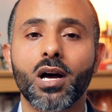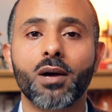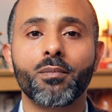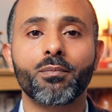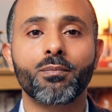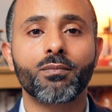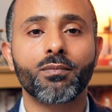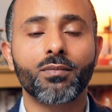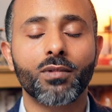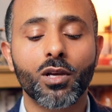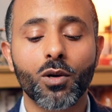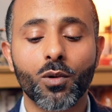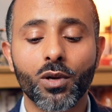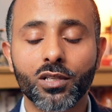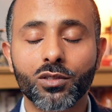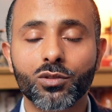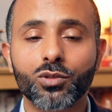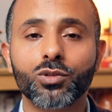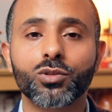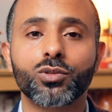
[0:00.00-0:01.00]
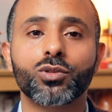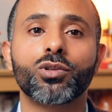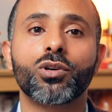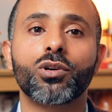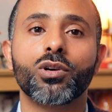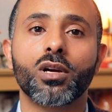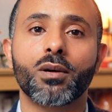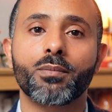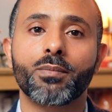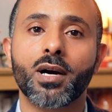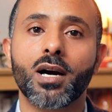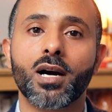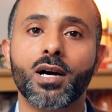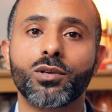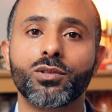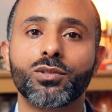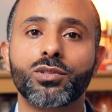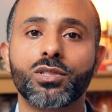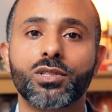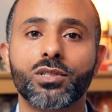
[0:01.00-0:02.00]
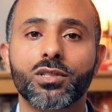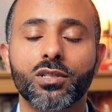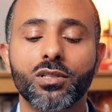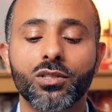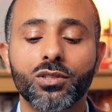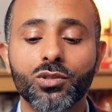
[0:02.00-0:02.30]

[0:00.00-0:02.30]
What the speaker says: I'm going to talk about